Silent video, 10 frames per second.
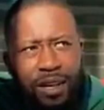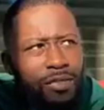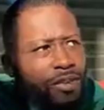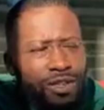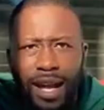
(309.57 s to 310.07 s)

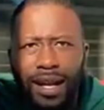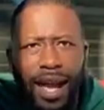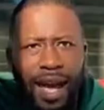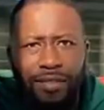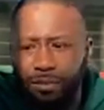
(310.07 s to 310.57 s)
There's not like a
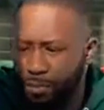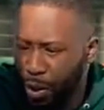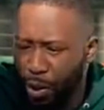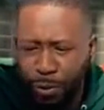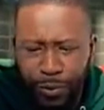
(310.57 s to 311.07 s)
heavy
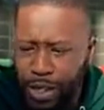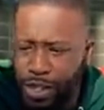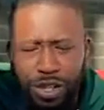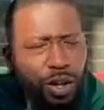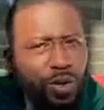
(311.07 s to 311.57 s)
burn. It
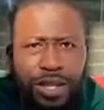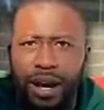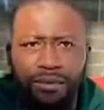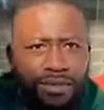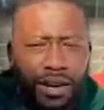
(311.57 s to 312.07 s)
just goes
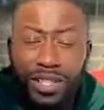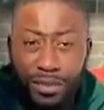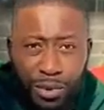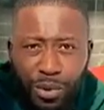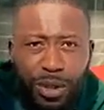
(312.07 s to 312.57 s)
down very
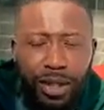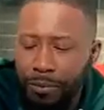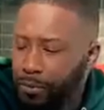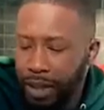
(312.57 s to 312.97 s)
smoothly.